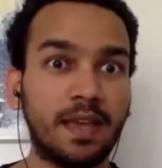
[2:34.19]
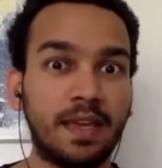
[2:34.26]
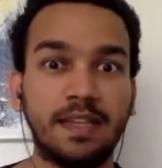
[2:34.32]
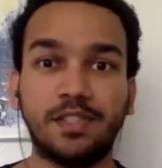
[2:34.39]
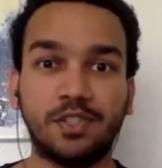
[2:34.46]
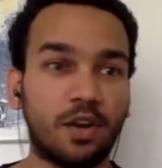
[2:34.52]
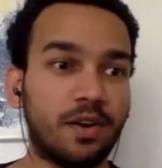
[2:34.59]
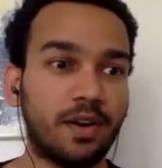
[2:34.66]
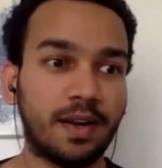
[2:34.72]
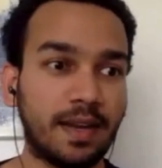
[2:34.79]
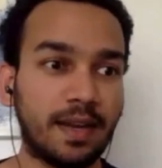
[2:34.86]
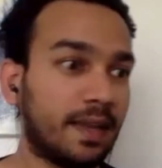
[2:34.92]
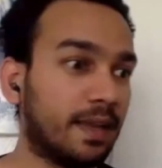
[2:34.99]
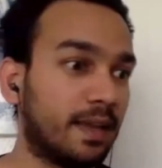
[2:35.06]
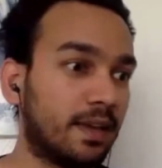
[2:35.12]

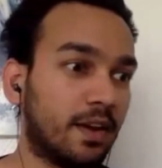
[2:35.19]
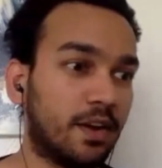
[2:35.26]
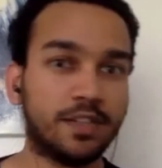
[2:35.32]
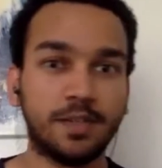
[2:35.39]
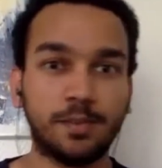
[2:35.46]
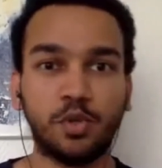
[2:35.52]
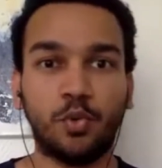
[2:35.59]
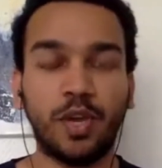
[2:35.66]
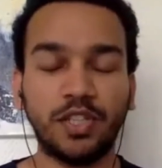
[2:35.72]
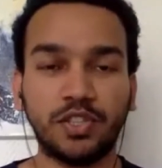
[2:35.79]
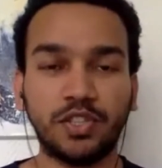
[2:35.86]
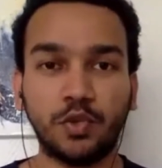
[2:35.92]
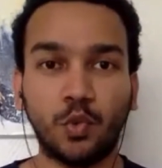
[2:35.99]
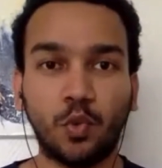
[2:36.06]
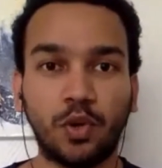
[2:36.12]
Historically, Earth
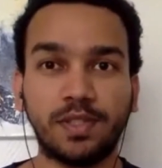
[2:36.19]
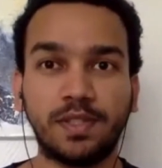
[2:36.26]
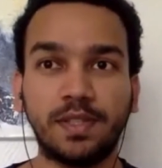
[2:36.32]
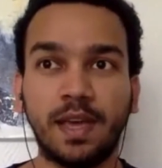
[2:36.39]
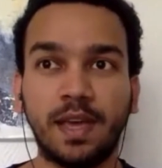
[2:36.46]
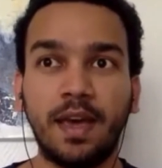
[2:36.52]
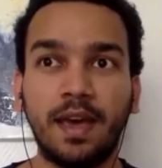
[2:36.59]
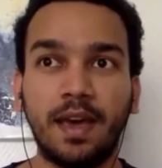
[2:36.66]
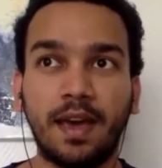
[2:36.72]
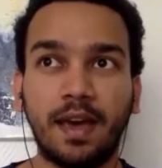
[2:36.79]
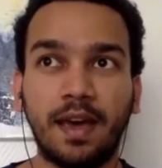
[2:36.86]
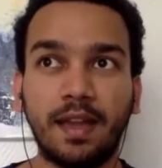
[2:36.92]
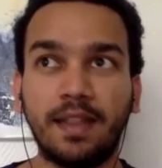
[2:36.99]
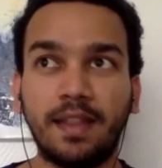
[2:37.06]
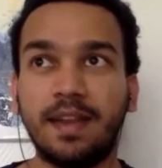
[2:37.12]
observation was
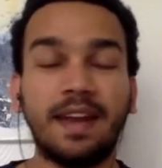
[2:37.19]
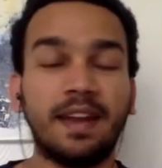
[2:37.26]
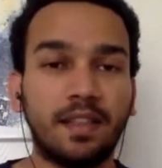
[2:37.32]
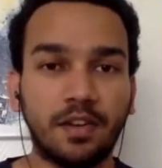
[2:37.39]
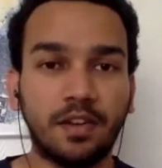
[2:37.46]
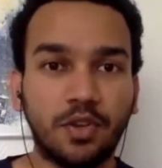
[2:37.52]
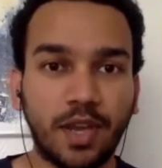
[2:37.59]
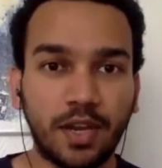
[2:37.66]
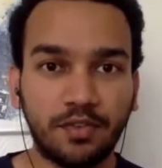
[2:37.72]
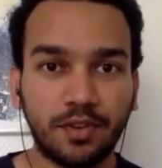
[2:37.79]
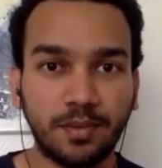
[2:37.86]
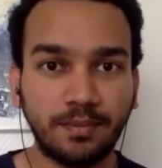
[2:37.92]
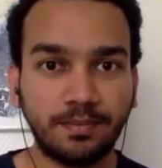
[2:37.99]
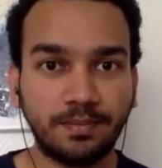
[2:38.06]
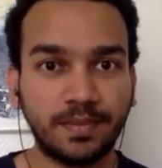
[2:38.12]
the data that you get
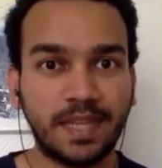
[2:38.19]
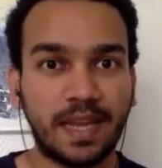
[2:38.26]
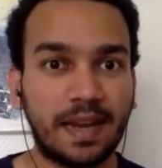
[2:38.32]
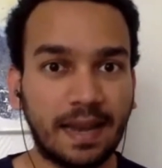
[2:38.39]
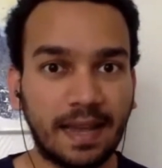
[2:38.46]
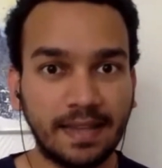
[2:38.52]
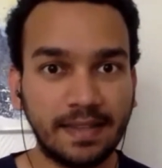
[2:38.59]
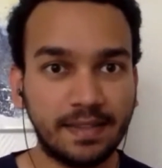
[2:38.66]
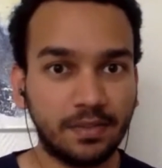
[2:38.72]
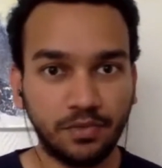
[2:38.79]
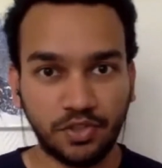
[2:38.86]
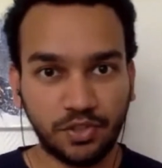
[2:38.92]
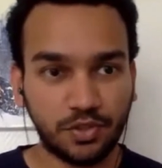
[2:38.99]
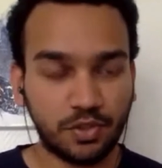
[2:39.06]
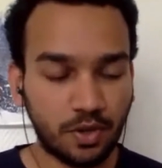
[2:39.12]
from satellites,
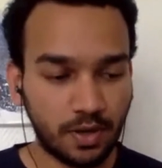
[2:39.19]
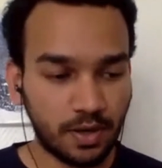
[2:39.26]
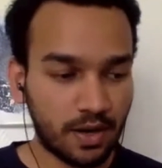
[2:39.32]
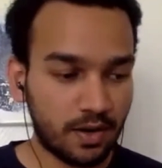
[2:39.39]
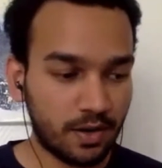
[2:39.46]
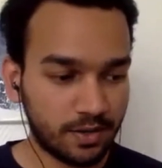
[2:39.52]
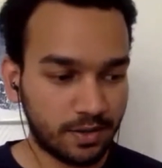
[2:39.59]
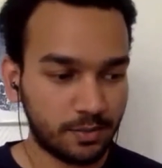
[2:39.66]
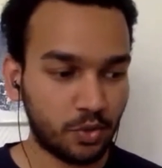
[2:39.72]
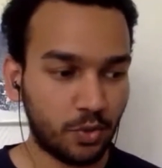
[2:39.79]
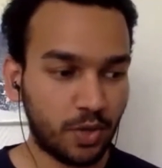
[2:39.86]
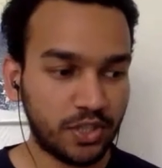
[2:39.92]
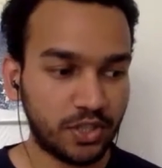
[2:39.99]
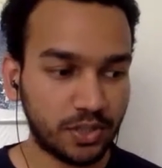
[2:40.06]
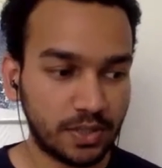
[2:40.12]
which is called Earth
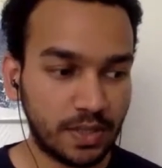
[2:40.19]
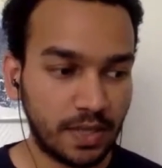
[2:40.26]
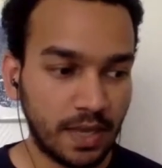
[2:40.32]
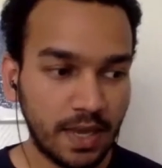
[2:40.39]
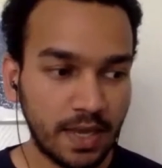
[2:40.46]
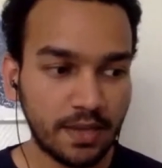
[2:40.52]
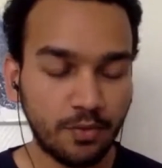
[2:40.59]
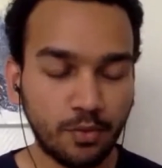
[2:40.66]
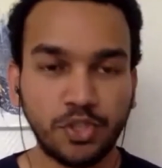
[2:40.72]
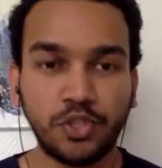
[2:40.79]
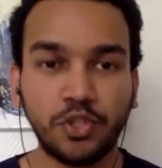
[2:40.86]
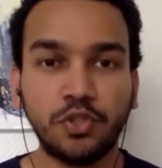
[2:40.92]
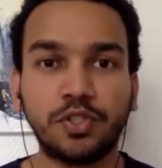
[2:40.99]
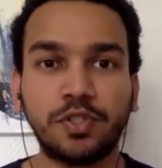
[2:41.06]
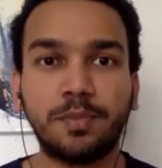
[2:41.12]
observation, was
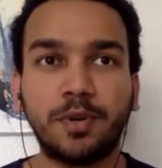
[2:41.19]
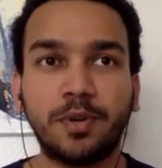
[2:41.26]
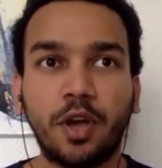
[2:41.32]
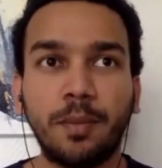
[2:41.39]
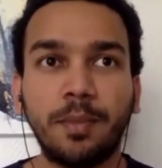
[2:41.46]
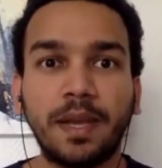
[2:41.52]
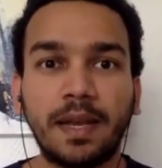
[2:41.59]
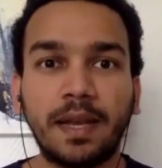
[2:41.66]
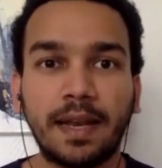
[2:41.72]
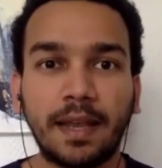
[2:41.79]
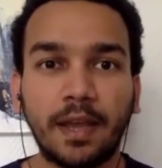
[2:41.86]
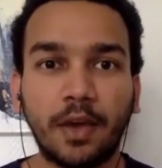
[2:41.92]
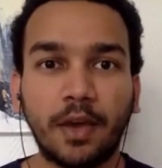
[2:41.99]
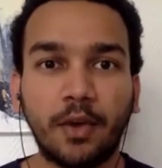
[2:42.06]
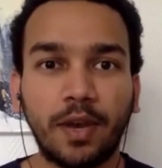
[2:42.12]
used predominantly
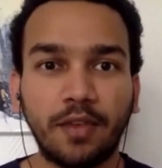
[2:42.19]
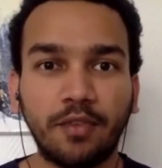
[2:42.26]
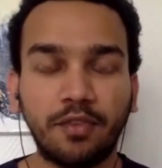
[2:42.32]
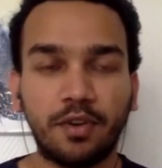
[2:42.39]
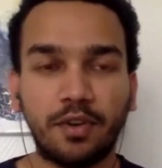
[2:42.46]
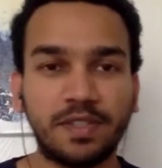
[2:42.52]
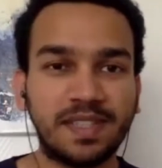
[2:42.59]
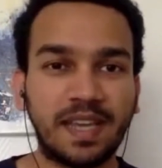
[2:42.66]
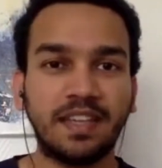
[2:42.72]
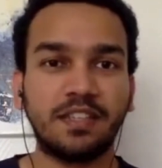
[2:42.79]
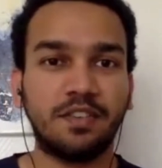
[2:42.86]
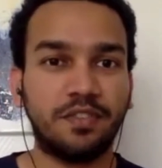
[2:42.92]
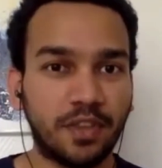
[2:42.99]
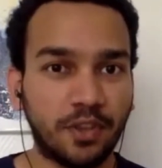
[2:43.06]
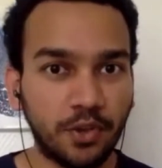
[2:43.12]
only for
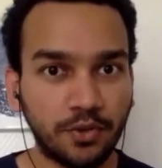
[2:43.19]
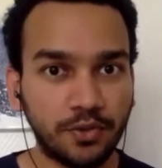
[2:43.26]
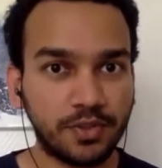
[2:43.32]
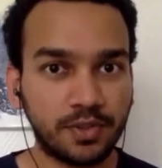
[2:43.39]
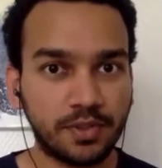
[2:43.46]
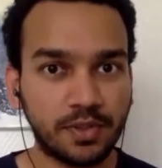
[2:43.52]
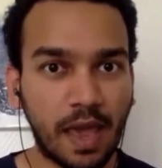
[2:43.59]
scientific use.